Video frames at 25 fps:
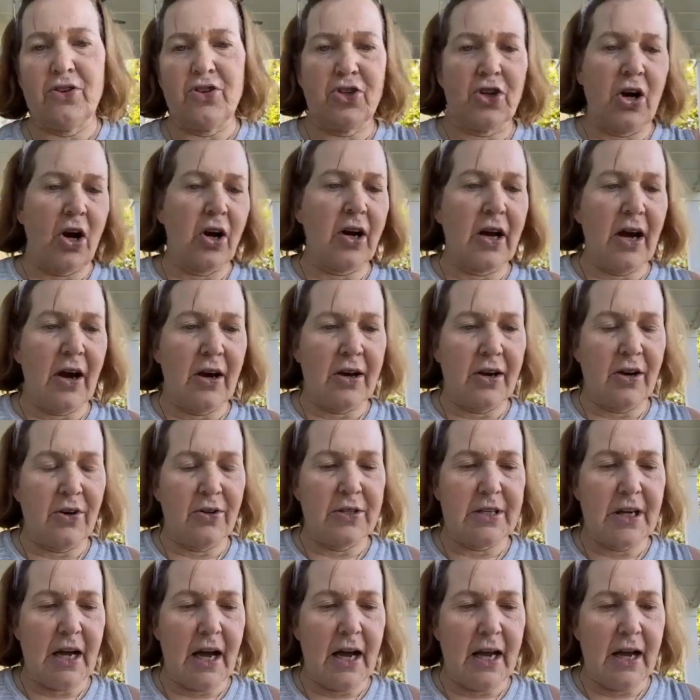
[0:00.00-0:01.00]
junk out of
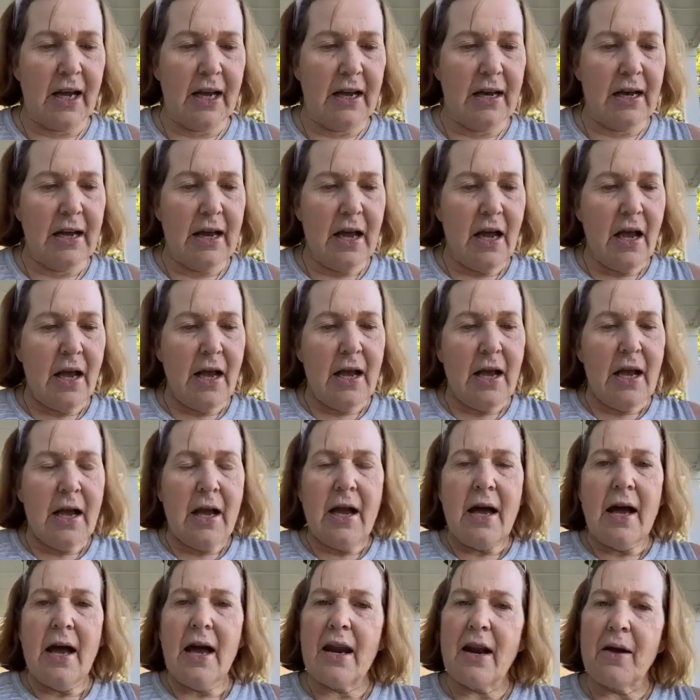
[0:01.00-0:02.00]
your diet.
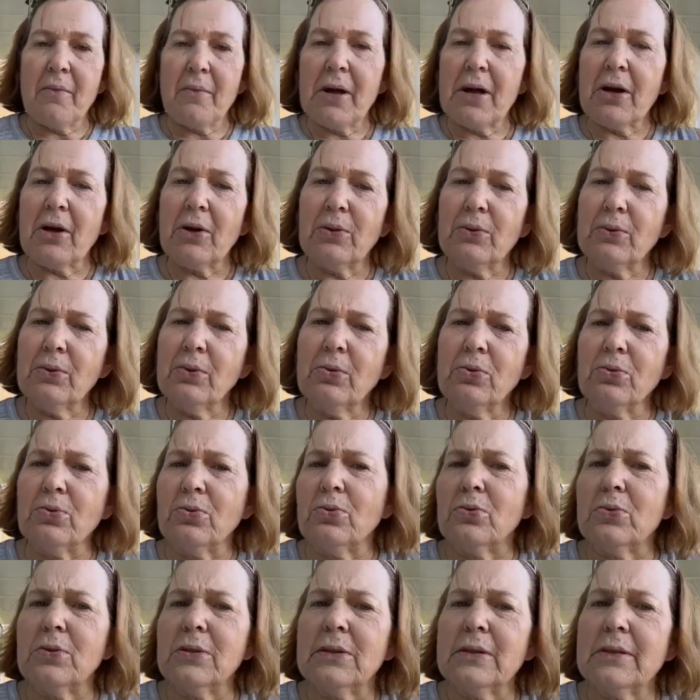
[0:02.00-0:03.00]
And I'm like,
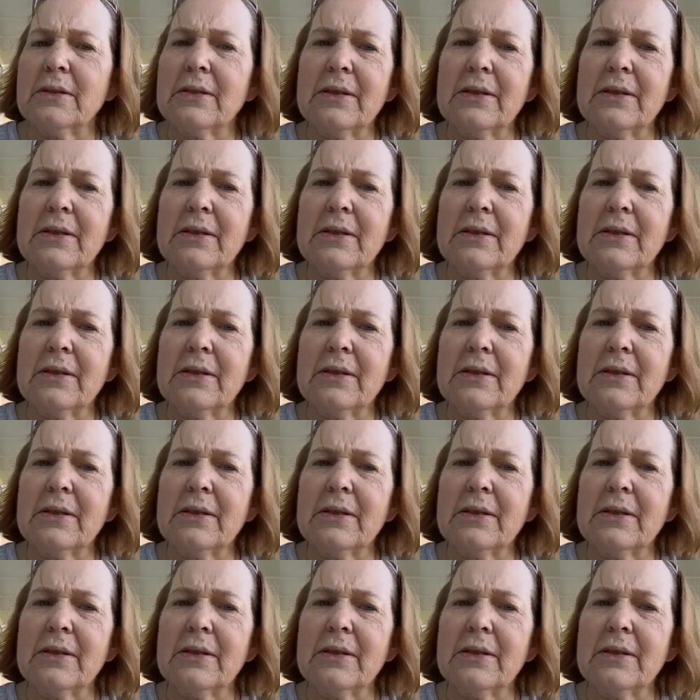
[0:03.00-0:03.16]
ooh,